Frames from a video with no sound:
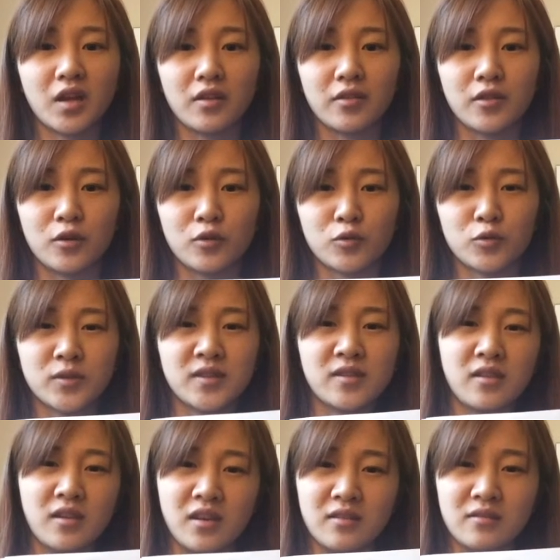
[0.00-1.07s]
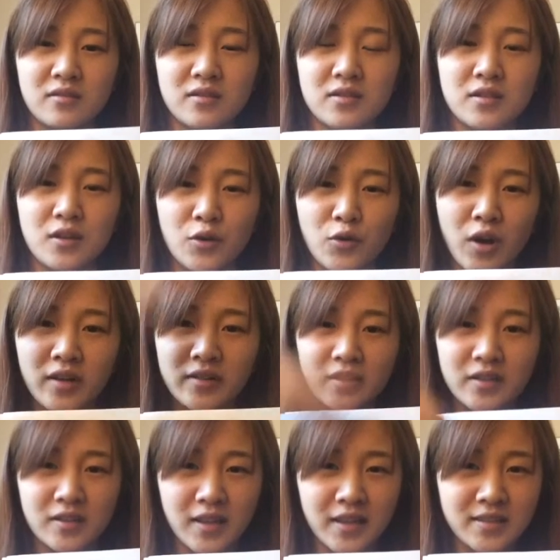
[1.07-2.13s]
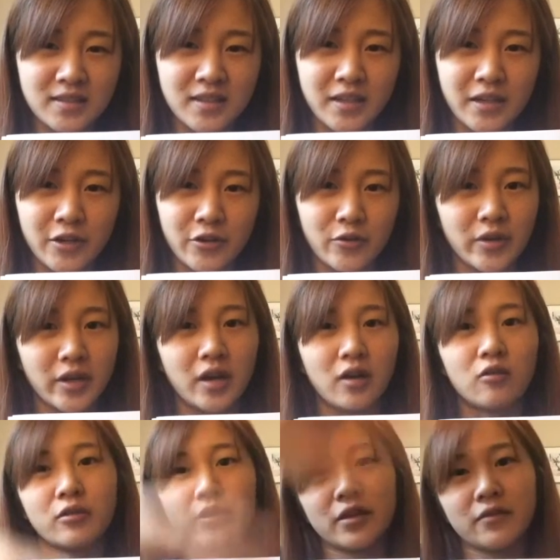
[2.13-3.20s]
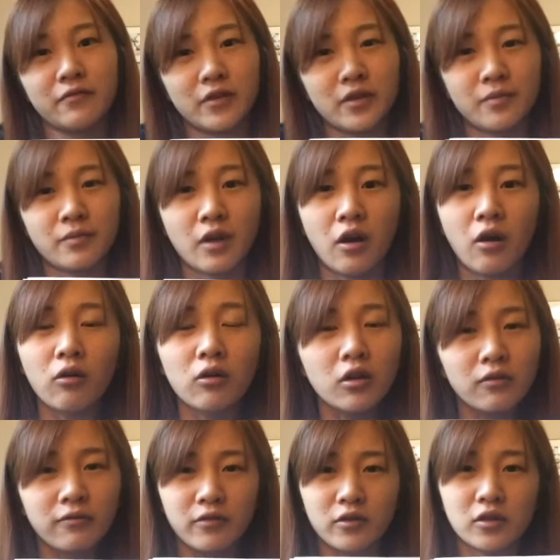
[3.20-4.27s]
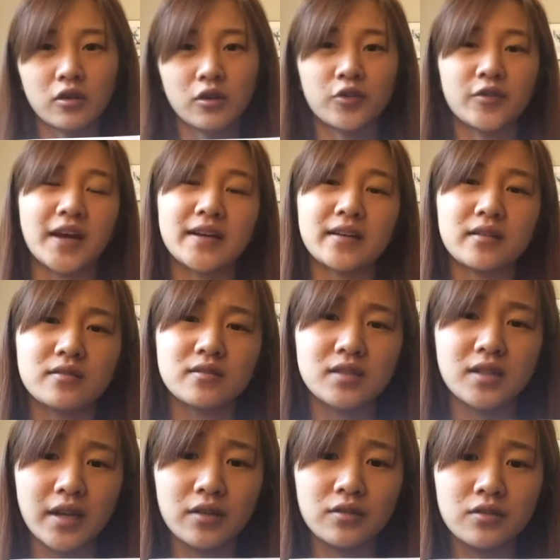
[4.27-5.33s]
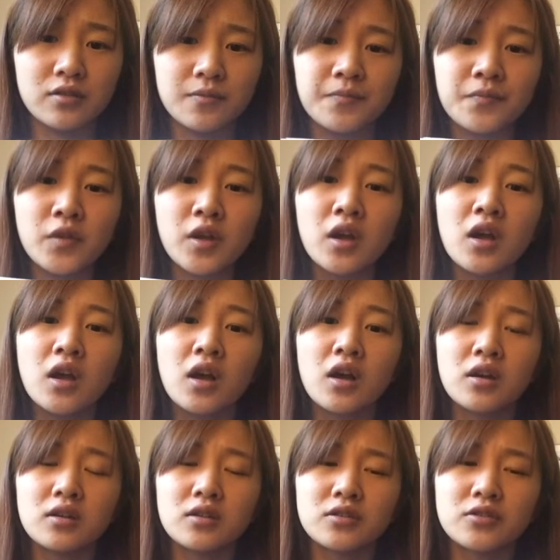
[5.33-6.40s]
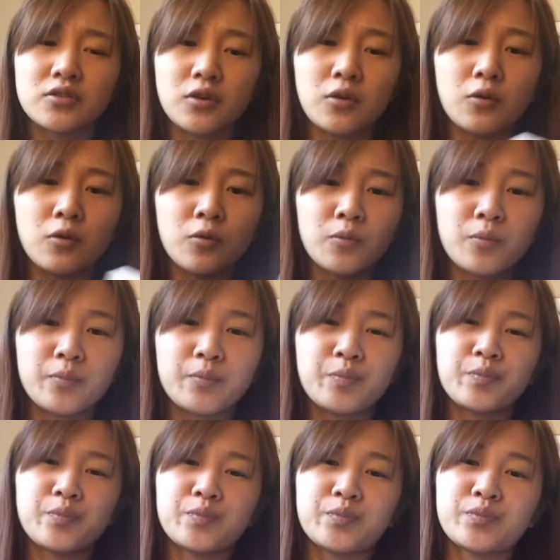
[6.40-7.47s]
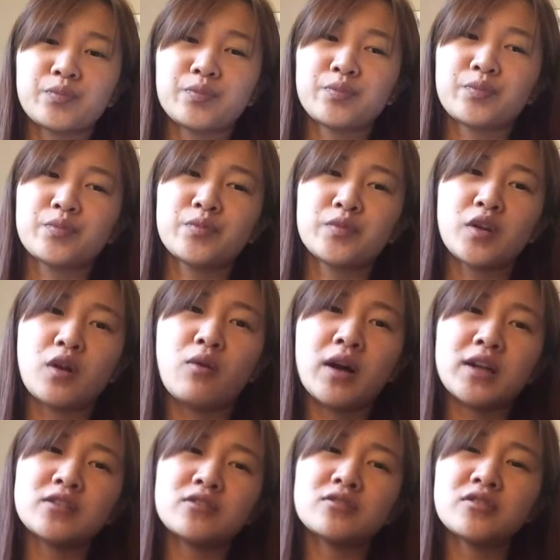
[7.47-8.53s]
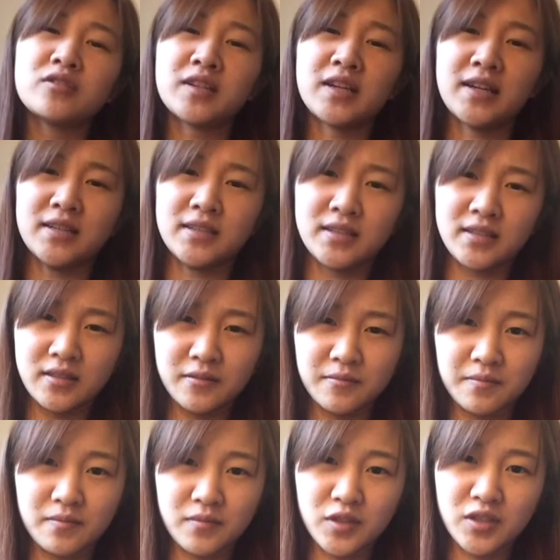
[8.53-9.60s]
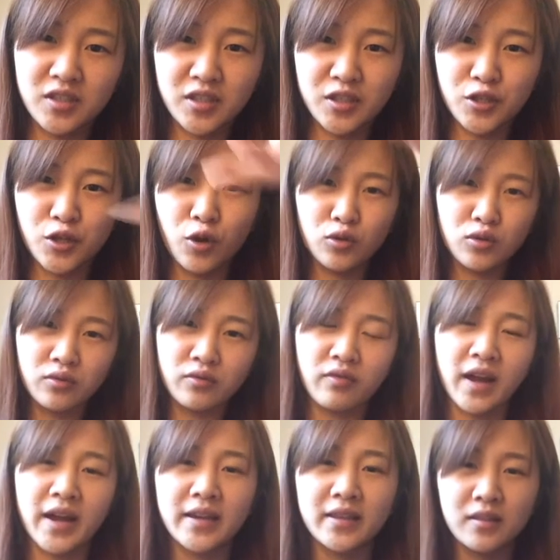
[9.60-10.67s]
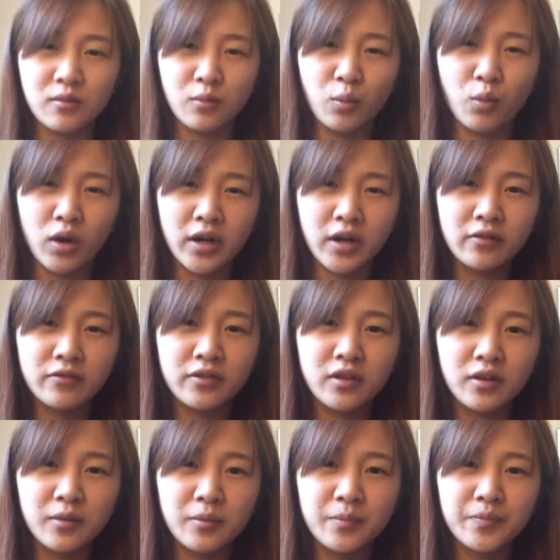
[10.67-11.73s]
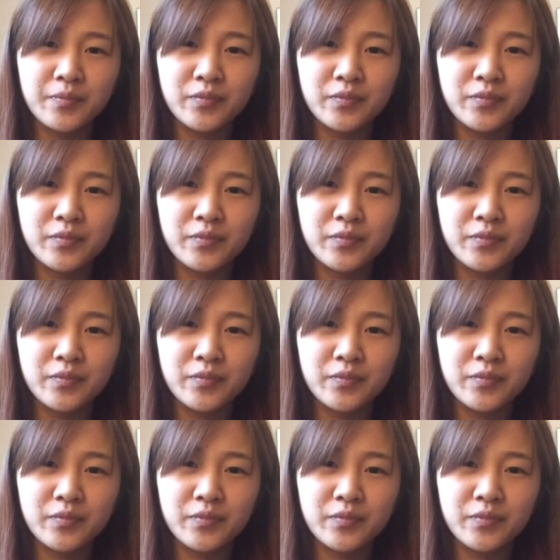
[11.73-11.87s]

those things around the Lansing area or even all over the United States. So why don't you guys go to find one of them